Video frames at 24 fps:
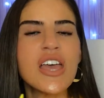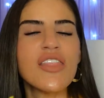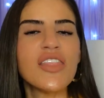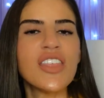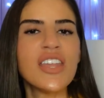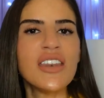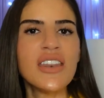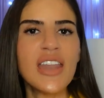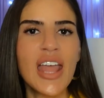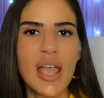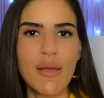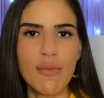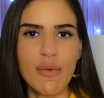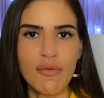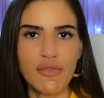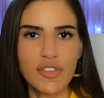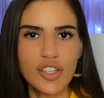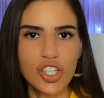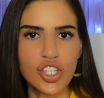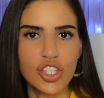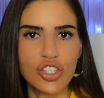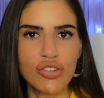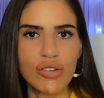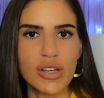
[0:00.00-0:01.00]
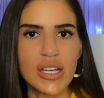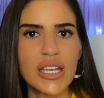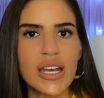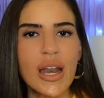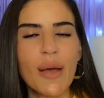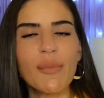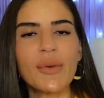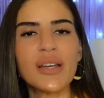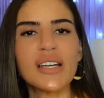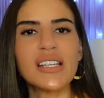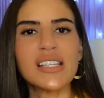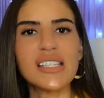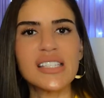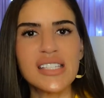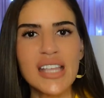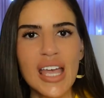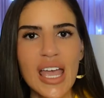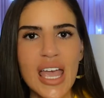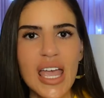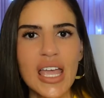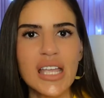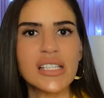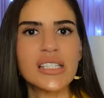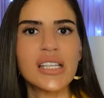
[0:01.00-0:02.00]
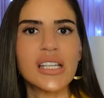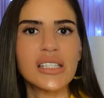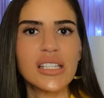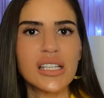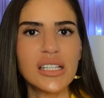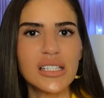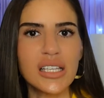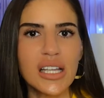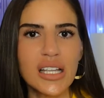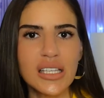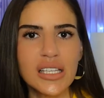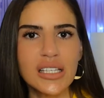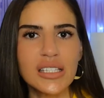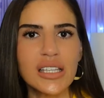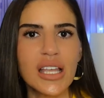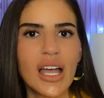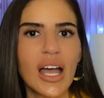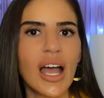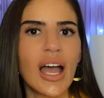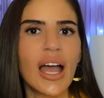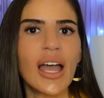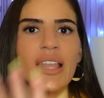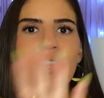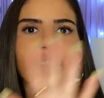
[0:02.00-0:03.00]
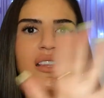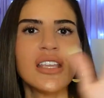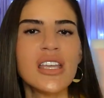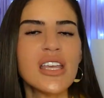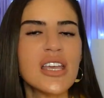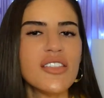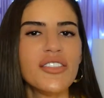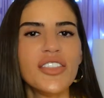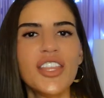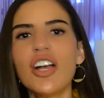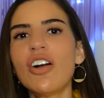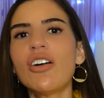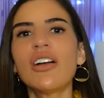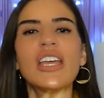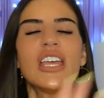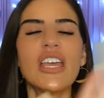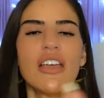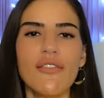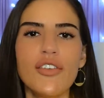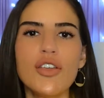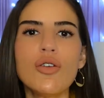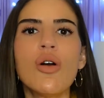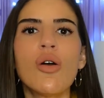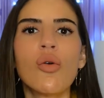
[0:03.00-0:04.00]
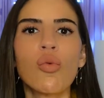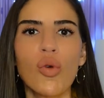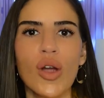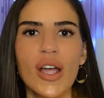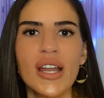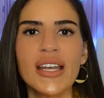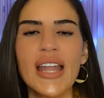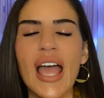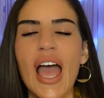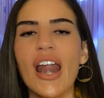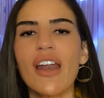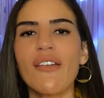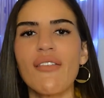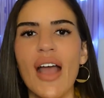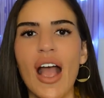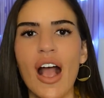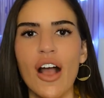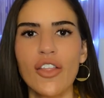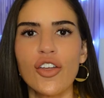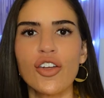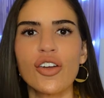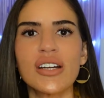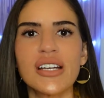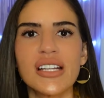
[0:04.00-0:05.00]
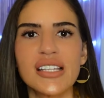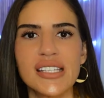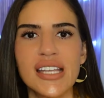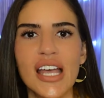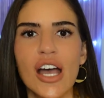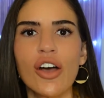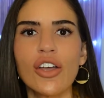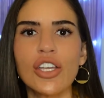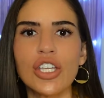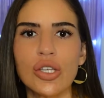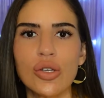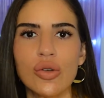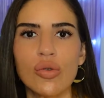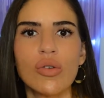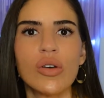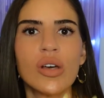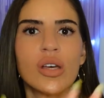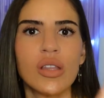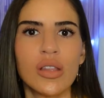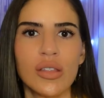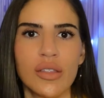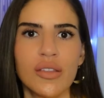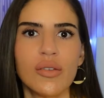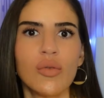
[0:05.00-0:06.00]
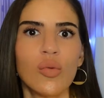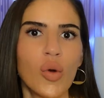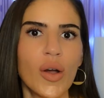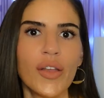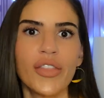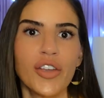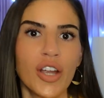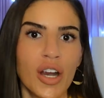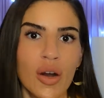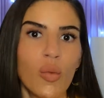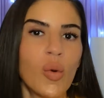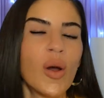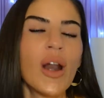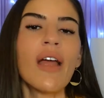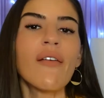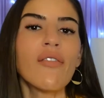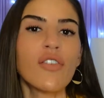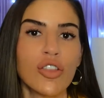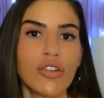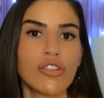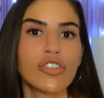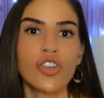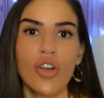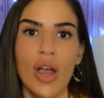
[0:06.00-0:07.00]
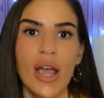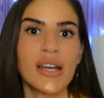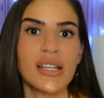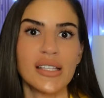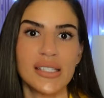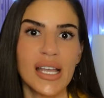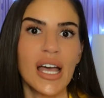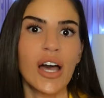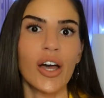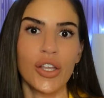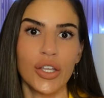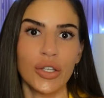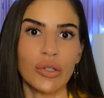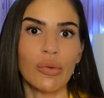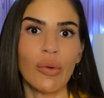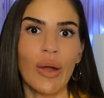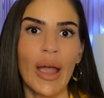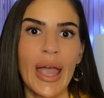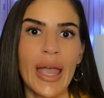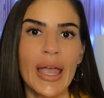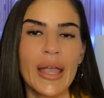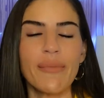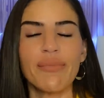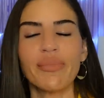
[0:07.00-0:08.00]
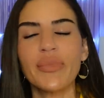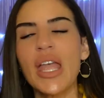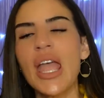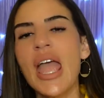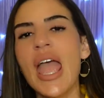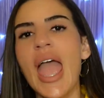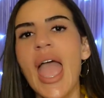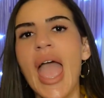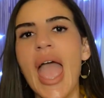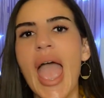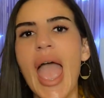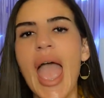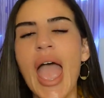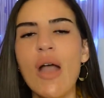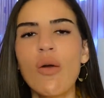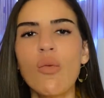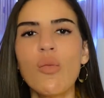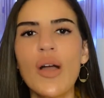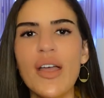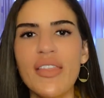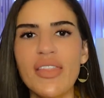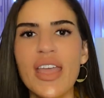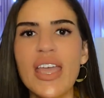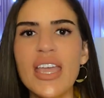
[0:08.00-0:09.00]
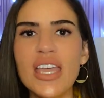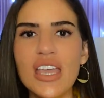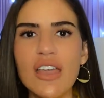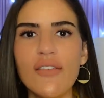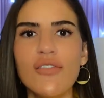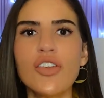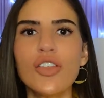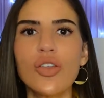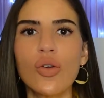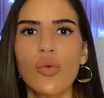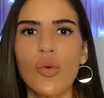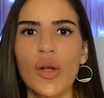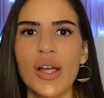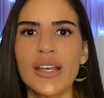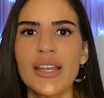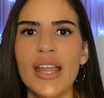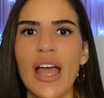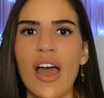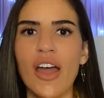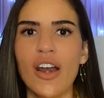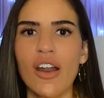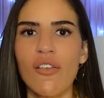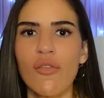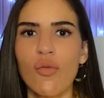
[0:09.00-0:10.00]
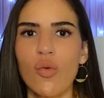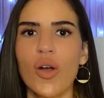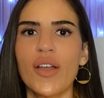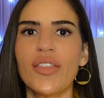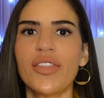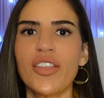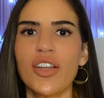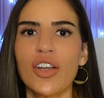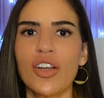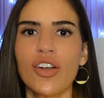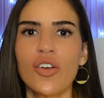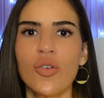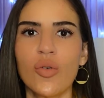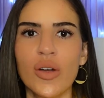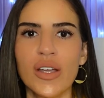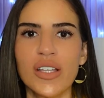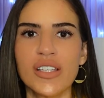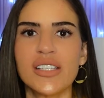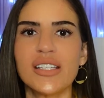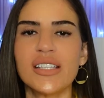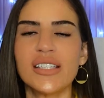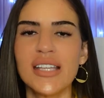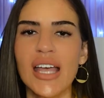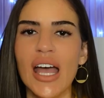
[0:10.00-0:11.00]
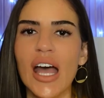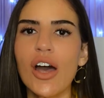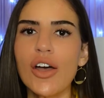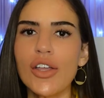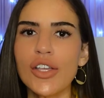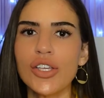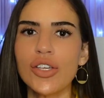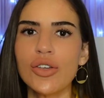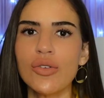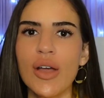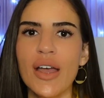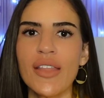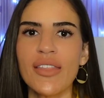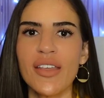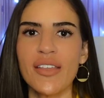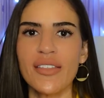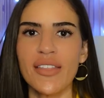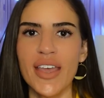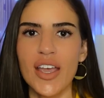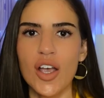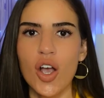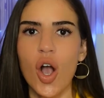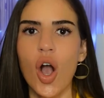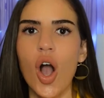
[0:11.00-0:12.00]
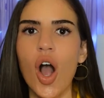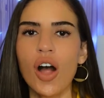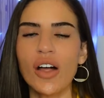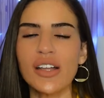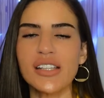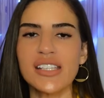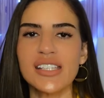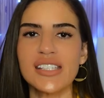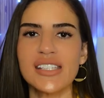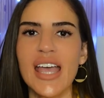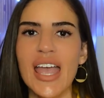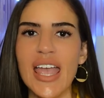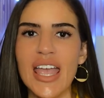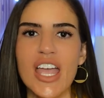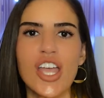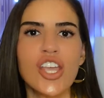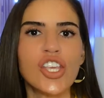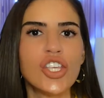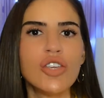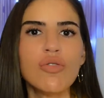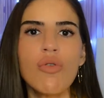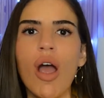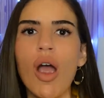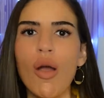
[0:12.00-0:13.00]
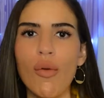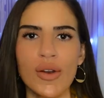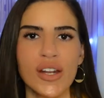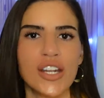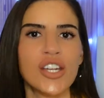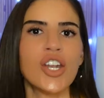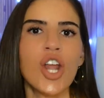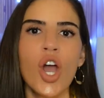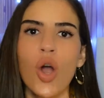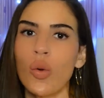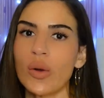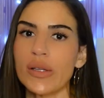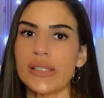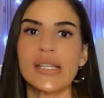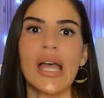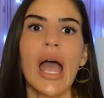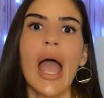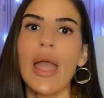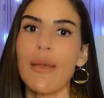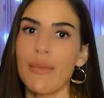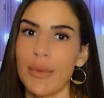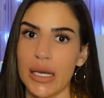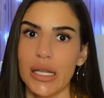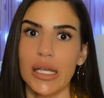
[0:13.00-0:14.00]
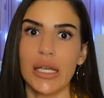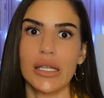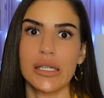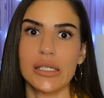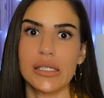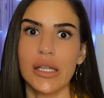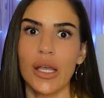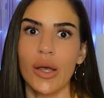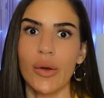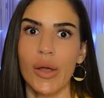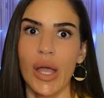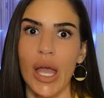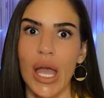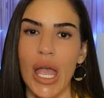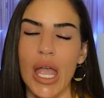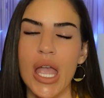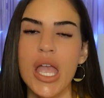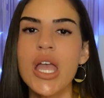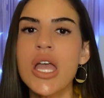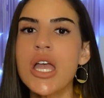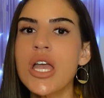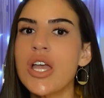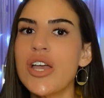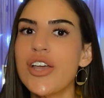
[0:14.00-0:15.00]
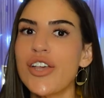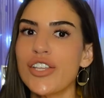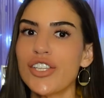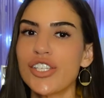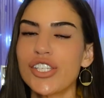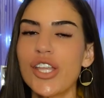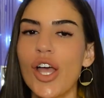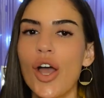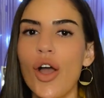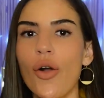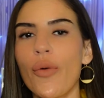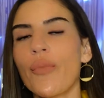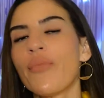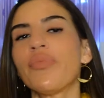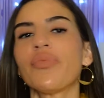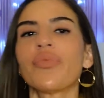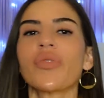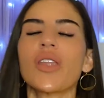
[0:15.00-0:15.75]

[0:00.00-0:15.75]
the name of the street. I'm going to say da da da da da. And they'll give you a rundown of how they're going to tell you what they're whatever they're trying to tell you right and when they give you the rundown of what they're going to tell you and then they call and say it you already know what time it is okay so